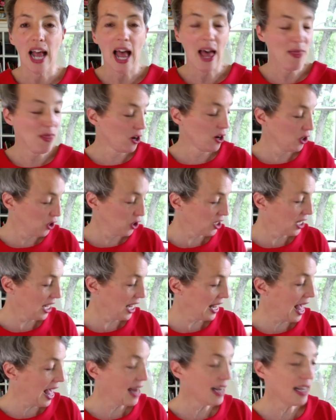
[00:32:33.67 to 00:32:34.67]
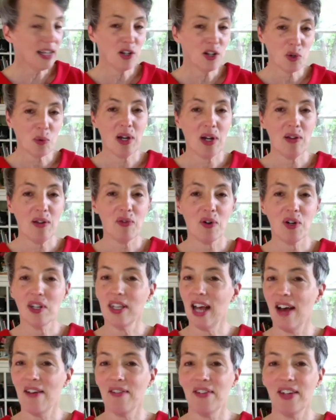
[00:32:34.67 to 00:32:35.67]
and they're looking at it twenty-four
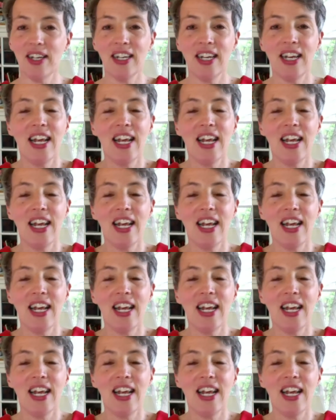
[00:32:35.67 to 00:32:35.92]
seven,